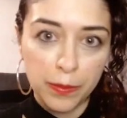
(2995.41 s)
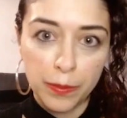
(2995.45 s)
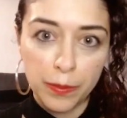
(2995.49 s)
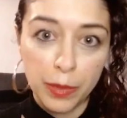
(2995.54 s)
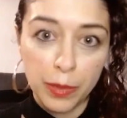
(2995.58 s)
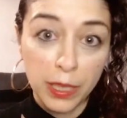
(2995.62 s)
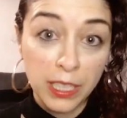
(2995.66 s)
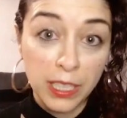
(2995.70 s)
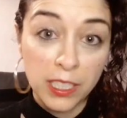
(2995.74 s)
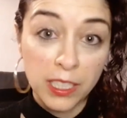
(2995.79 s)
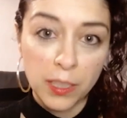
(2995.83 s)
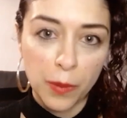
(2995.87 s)

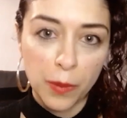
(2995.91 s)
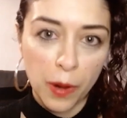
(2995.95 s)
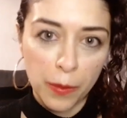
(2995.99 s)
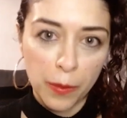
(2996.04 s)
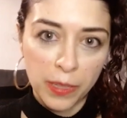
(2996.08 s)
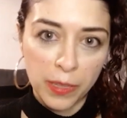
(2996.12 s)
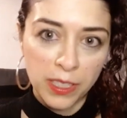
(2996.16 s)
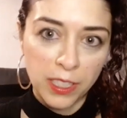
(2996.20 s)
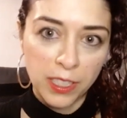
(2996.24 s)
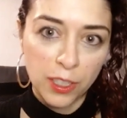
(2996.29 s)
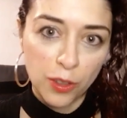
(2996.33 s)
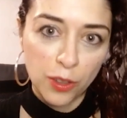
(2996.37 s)
police
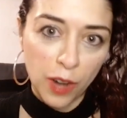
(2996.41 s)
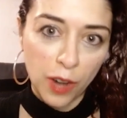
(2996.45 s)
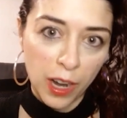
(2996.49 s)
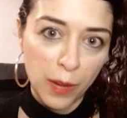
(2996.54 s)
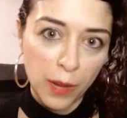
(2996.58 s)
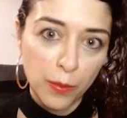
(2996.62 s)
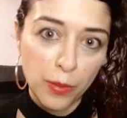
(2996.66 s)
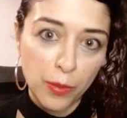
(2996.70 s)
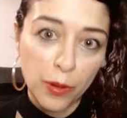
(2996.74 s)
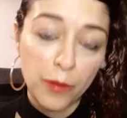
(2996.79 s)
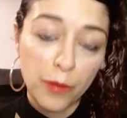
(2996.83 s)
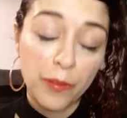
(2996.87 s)
departments to try
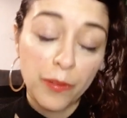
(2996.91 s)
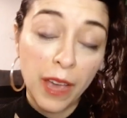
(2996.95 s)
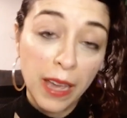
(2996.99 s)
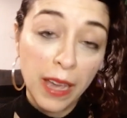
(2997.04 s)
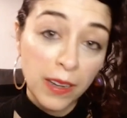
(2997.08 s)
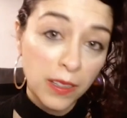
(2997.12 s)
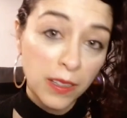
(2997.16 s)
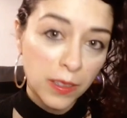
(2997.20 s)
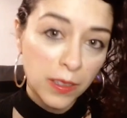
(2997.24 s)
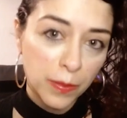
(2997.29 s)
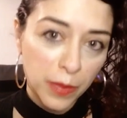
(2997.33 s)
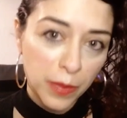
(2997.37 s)
and
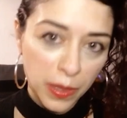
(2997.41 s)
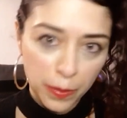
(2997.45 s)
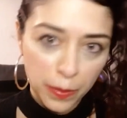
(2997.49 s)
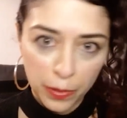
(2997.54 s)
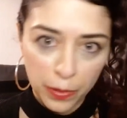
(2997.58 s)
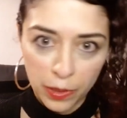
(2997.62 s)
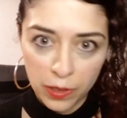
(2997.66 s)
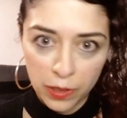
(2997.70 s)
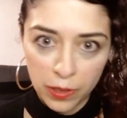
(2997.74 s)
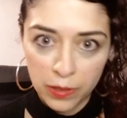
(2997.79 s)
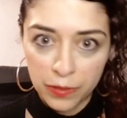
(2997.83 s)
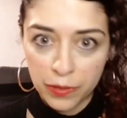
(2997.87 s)
prevent
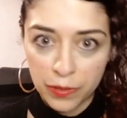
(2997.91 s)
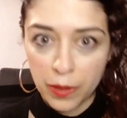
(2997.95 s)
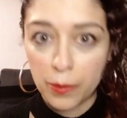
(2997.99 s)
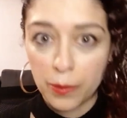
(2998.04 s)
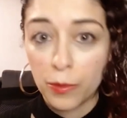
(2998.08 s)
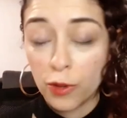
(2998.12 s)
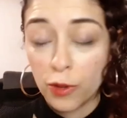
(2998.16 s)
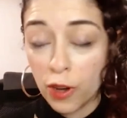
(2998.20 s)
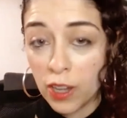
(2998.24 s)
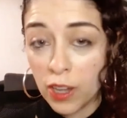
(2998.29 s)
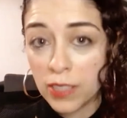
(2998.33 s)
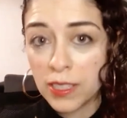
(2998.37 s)
people from
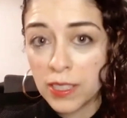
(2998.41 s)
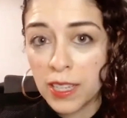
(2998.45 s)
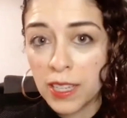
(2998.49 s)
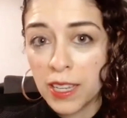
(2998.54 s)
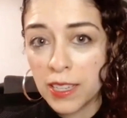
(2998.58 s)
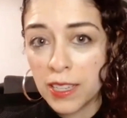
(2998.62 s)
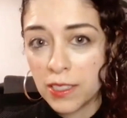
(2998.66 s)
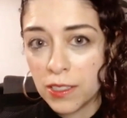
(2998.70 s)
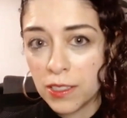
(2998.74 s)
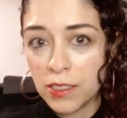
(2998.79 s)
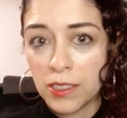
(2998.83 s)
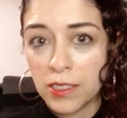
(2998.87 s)
crossing
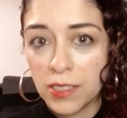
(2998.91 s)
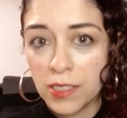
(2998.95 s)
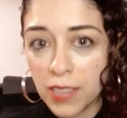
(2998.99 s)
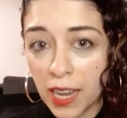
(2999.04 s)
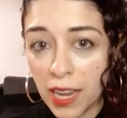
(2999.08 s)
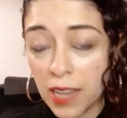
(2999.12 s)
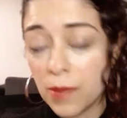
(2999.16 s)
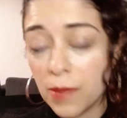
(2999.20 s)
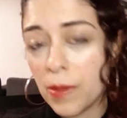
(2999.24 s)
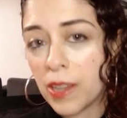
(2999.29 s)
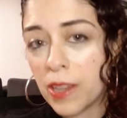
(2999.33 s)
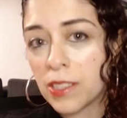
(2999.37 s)
and to
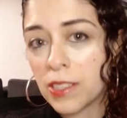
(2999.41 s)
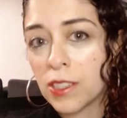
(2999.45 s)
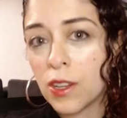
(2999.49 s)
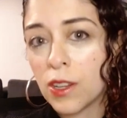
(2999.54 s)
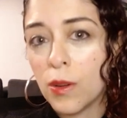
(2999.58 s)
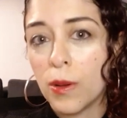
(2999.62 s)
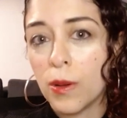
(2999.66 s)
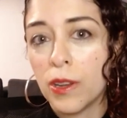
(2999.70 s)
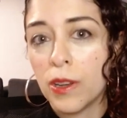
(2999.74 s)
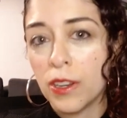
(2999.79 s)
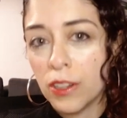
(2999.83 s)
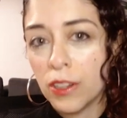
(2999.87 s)
stay in
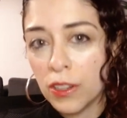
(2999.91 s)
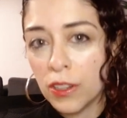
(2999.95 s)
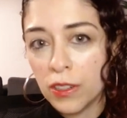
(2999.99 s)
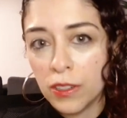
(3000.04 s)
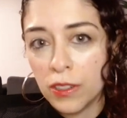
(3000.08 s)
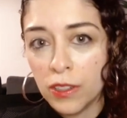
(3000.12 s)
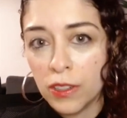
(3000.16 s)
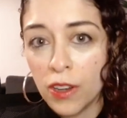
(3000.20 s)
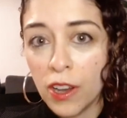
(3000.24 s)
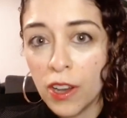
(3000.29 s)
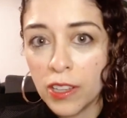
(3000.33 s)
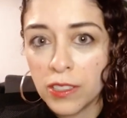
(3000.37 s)
Mexico and
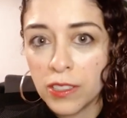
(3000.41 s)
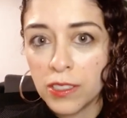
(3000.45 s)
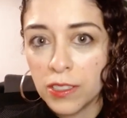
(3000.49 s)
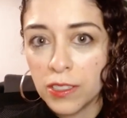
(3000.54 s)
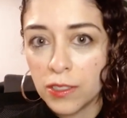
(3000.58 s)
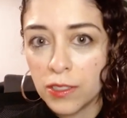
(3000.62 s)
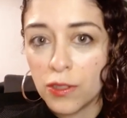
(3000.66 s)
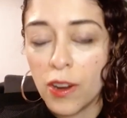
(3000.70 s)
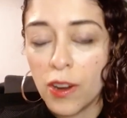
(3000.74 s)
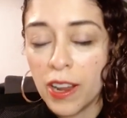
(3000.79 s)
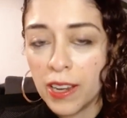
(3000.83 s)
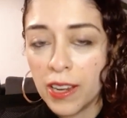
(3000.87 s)
not to
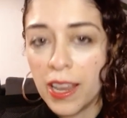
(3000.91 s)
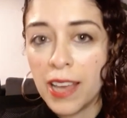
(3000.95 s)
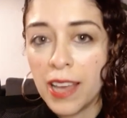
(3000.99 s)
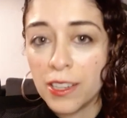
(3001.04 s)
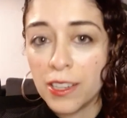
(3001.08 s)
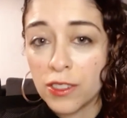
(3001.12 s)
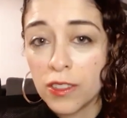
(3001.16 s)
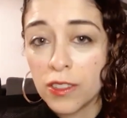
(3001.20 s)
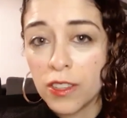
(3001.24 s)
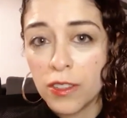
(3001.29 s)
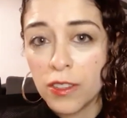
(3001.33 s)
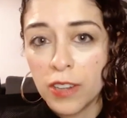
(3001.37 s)
try and
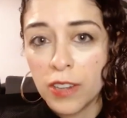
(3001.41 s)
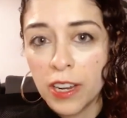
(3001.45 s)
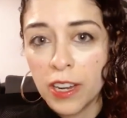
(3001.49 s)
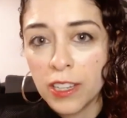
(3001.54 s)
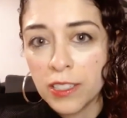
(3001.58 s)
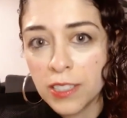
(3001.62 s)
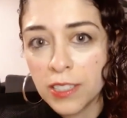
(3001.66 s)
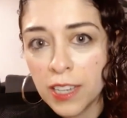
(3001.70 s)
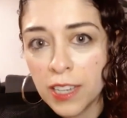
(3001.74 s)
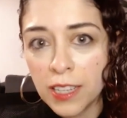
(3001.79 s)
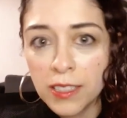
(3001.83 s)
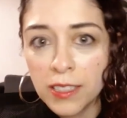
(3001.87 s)
enter the
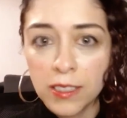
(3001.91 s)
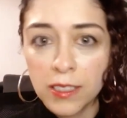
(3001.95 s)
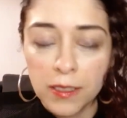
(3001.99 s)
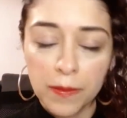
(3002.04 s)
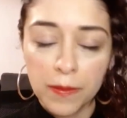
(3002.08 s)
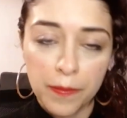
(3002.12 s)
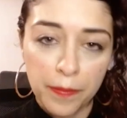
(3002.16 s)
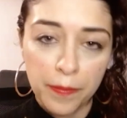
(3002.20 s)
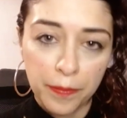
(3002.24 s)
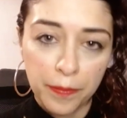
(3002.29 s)
United States?